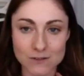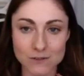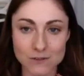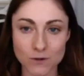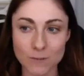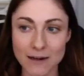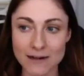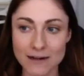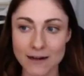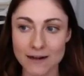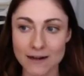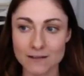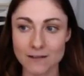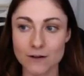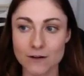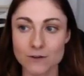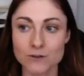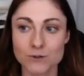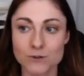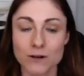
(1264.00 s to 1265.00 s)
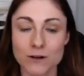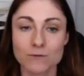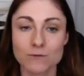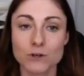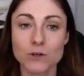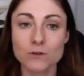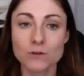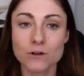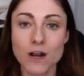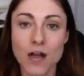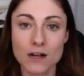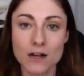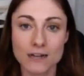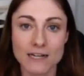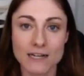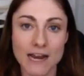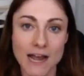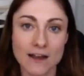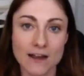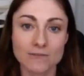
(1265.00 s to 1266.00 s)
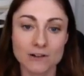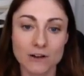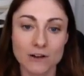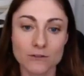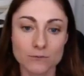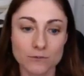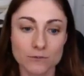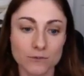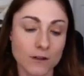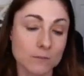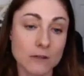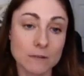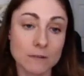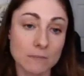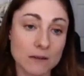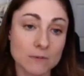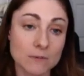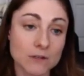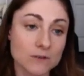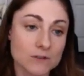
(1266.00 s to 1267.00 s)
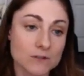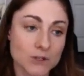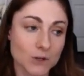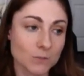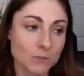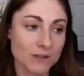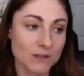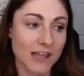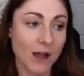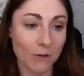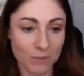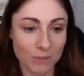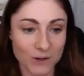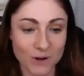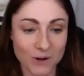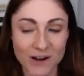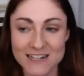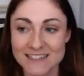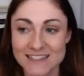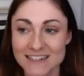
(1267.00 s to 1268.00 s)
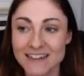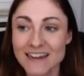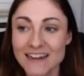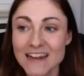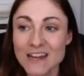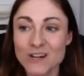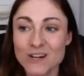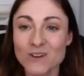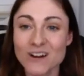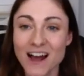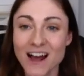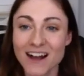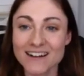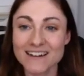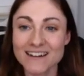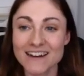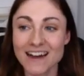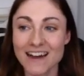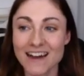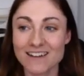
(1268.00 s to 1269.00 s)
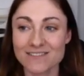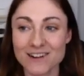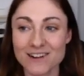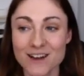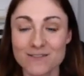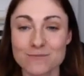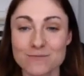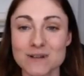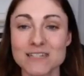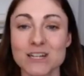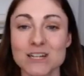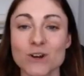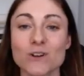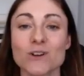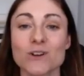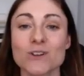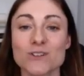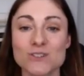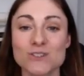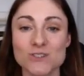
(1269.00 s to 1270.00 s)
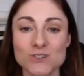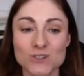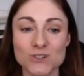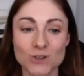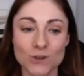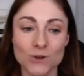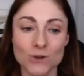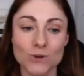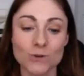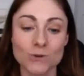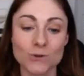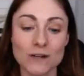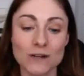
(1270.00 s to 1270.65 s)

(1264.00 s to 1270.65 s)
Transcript: or magnetic letters or whatever, you're not gonna have enough, I mean, maybe you do, but that would be crazy. You're not gonna have enough materials to